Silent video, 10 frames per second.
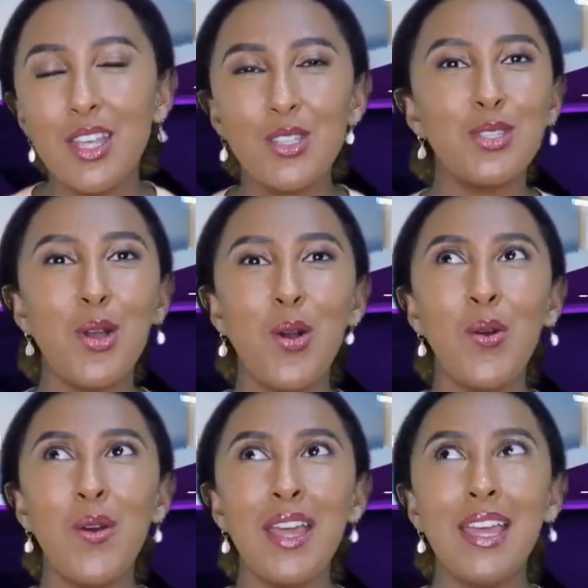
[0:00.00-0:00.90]

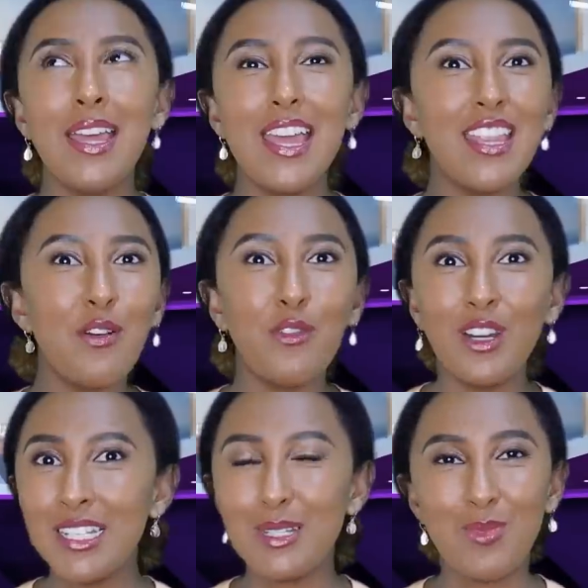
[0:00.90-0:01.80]
So in the
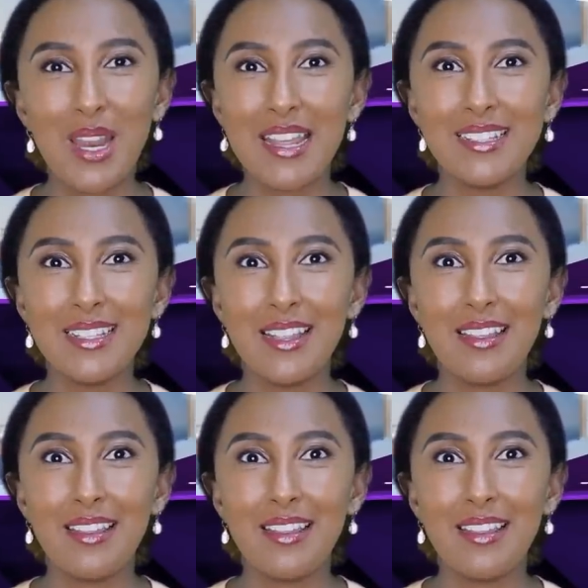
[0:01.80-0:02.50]
first place,